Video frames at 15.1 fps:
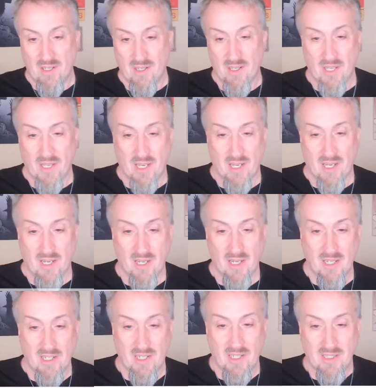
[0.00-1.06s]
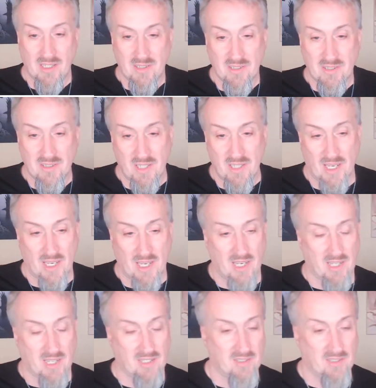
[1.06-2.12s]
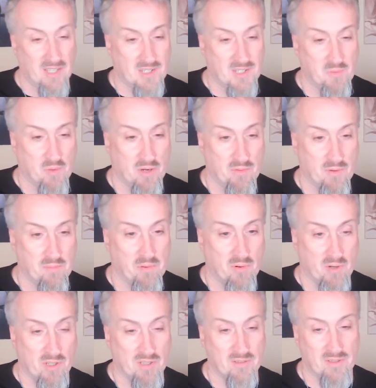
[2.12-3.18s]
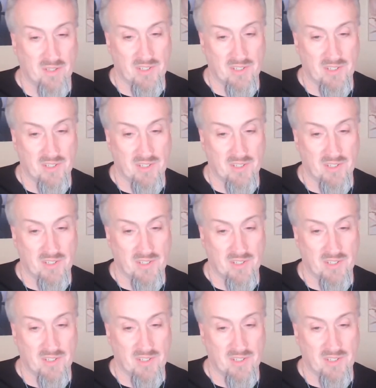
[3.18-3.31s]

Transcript: Yeah. Yeah, that's one report.